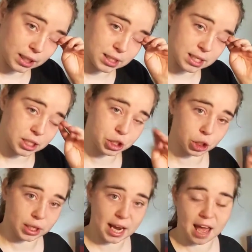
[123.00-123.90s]

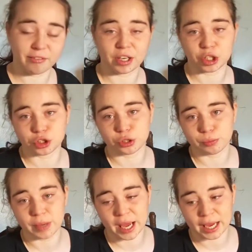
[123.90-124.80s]
essentially having to
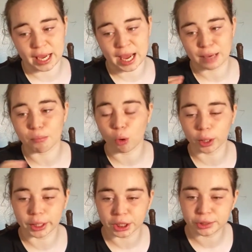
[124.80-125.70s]
pay a
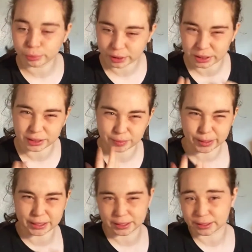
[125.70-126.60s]
mortgage, which is
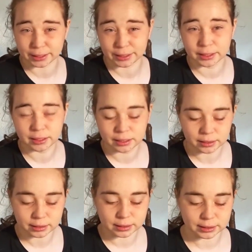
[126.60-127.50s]
basically
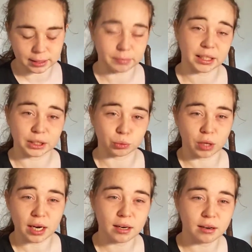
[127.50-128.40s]
the same thing as
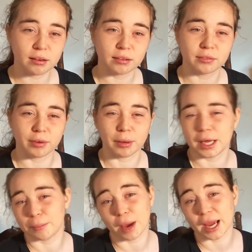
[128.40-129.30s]
rent,
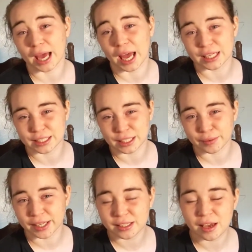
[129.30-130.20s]
in my eyes
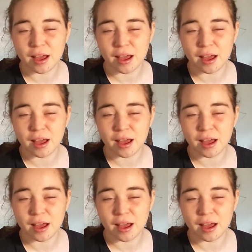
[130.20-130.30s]
anyways.